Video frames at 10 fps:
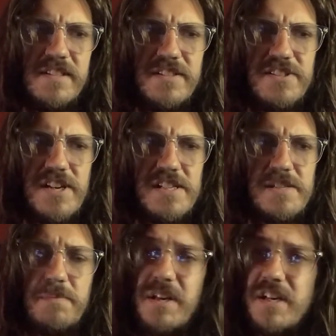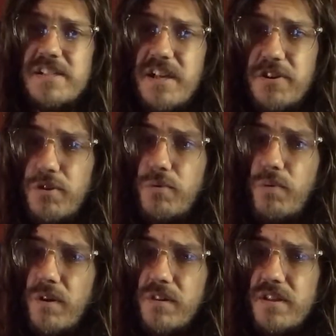just because I do
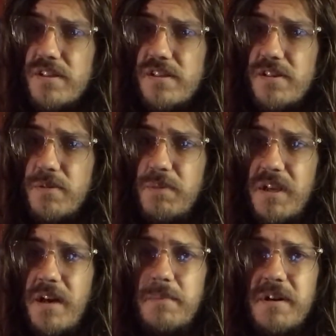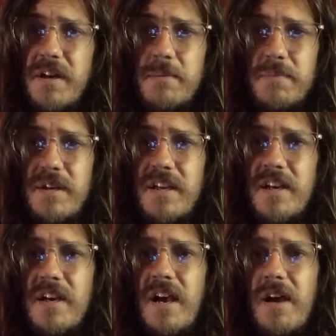want this to become a company,
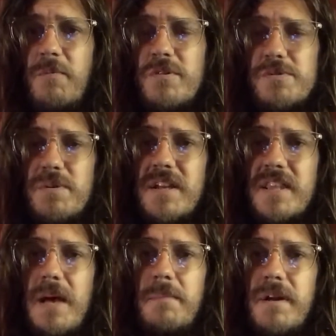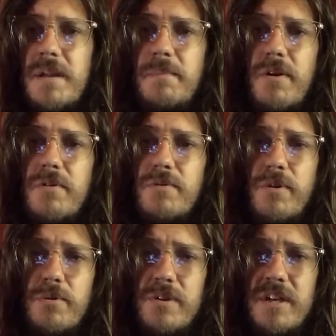and once we get that money ball
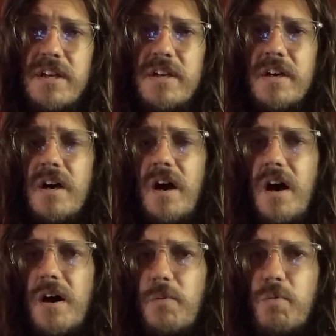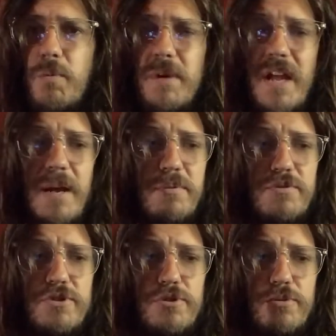rolling, we'll be able
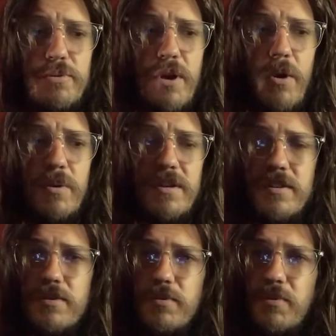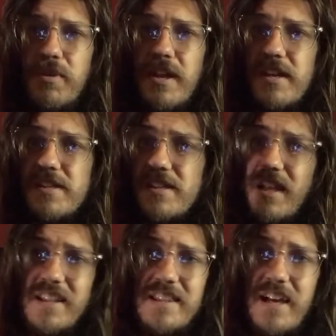to go into things
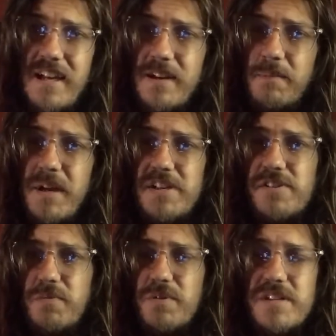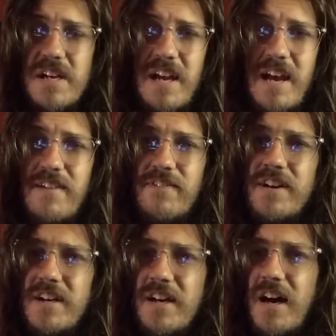like the animation, which I have
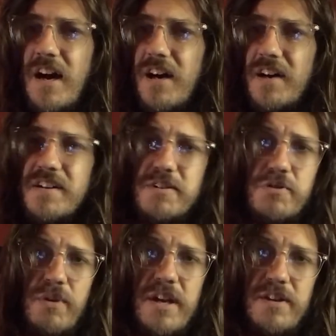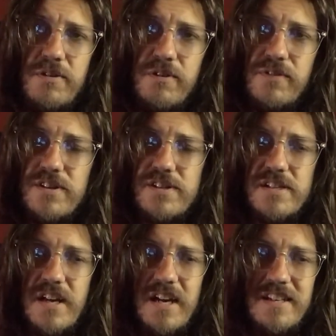great universe
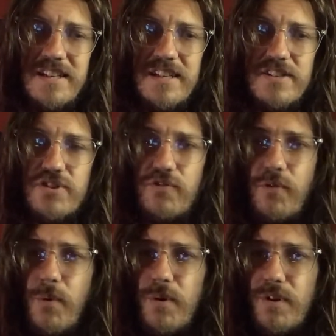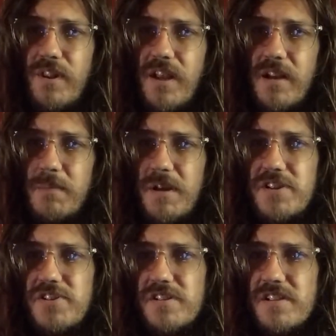ideas for the
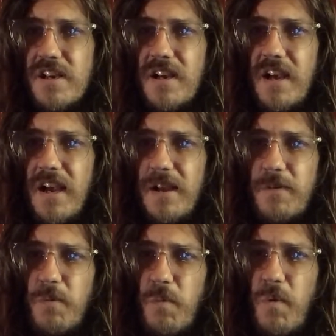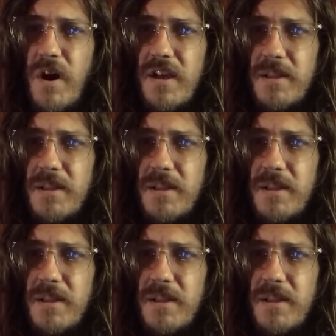animation and why the